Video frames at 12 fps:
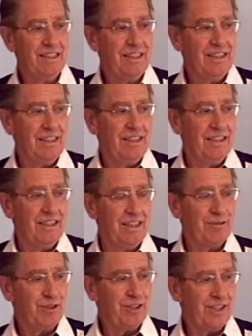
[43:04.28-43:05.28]
And one of
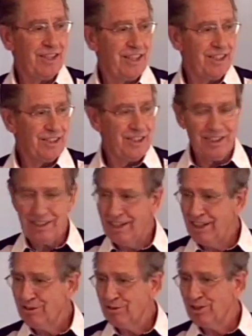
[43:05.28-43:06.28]
the ladies in the class
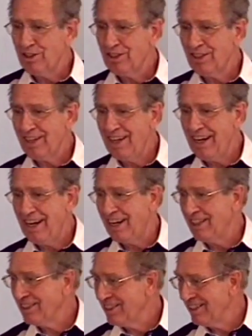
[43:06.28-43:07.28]
was just aghast.
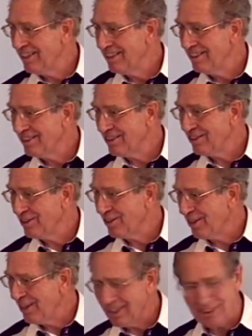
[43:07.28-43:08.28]
She said,
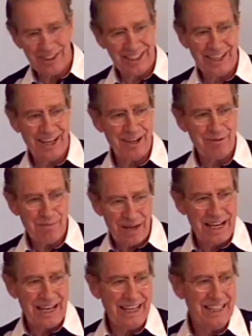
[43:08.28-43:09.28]
Les, that can't be.
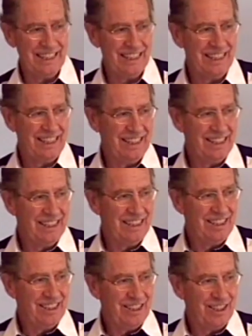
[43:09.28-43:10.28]

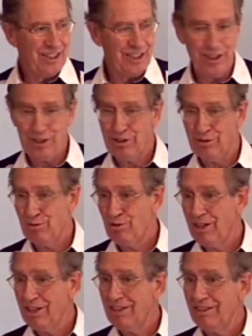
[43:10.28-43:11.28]
And I said,
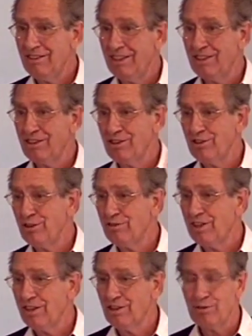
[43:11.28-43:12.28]
Well, I said, you've got the
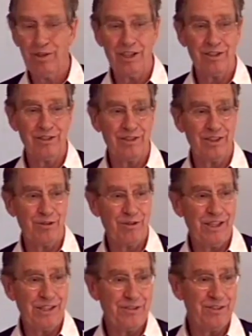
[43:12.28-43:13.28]
one and only
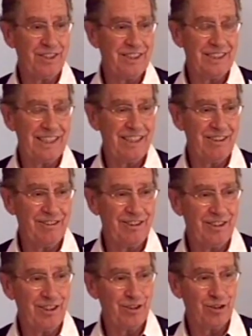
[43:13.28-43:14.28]
restaurant in town. And I
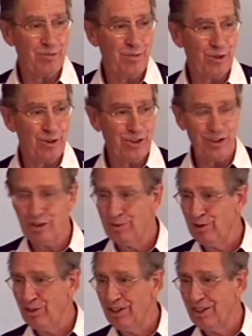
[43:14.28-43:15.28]
said, Most of the community
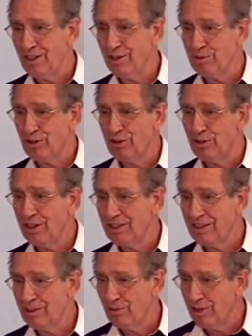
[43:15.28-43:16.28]
comes through at
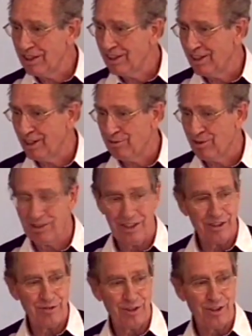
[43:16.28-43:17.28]
one time or another for
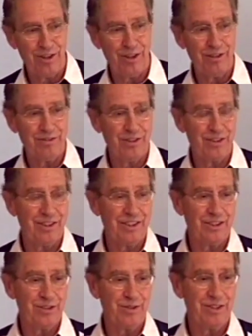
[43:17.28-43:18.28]
coffee or lunch or
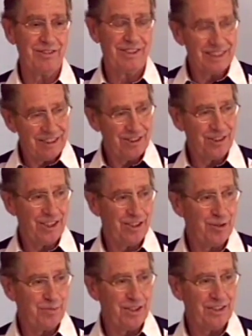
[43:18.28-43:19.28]
whatever. Yeah, she had to
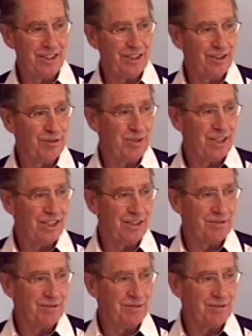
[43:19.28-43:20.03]
admit and a good many of them did.